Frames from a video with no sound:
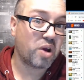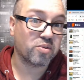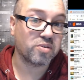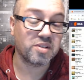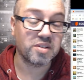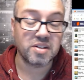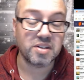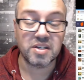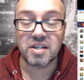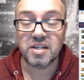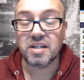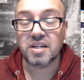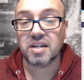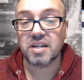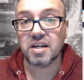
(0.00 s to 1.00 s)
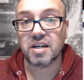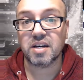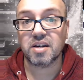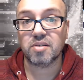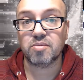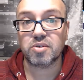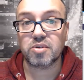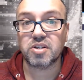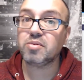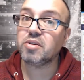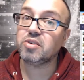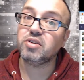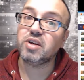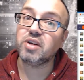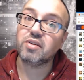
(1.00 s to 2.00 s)
But sometimes
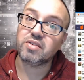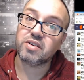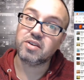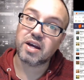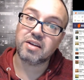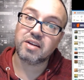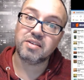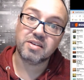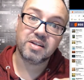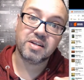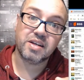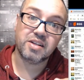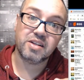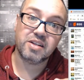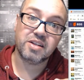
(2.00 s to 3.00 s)
it's better to